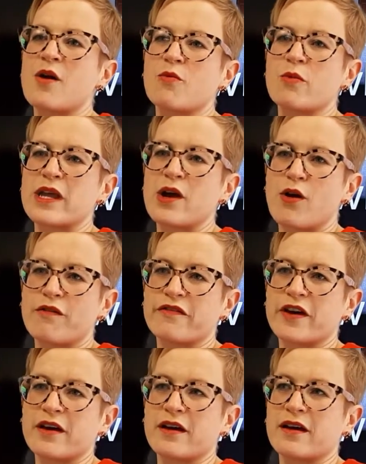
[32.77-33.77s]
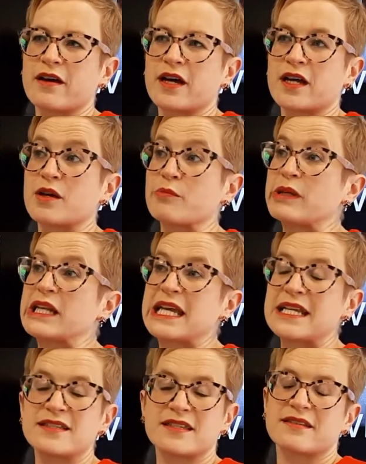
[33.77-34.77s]
we offer
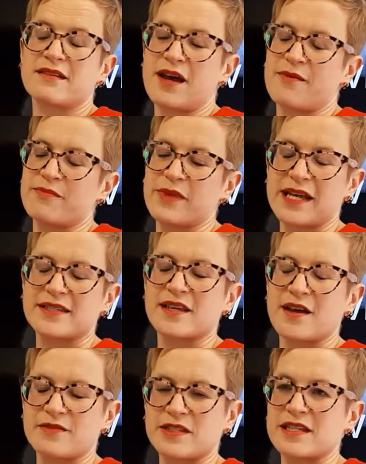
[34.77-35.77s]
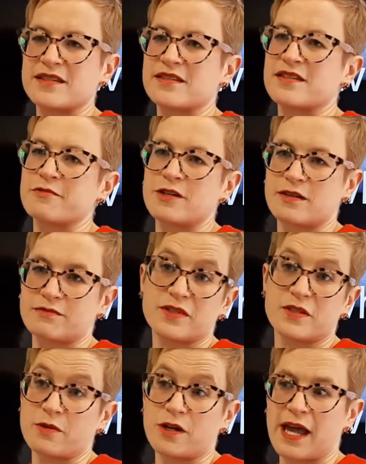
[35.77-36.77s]
complete guest services
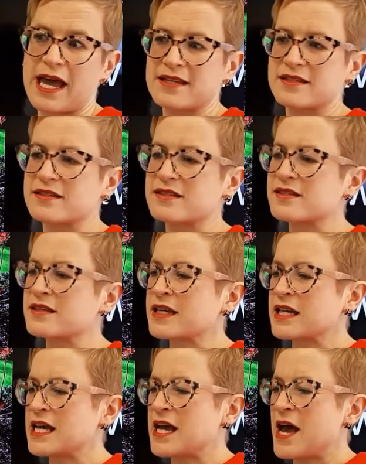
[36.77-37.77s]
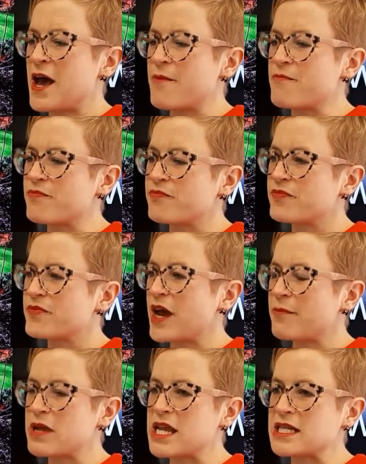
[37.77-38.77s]
to our guests.
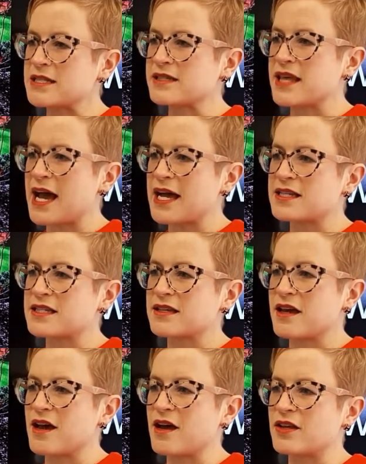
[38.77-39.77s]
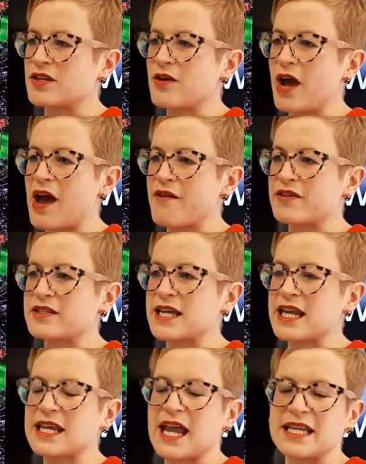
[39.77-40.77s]
That means that you have a
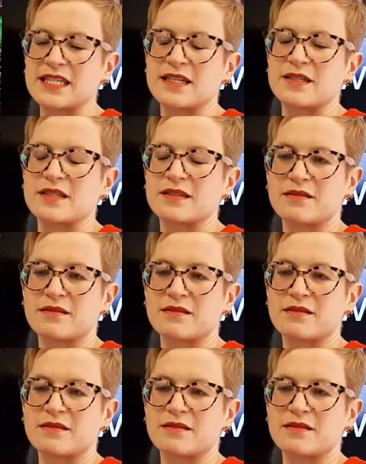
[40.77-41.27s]
dedicated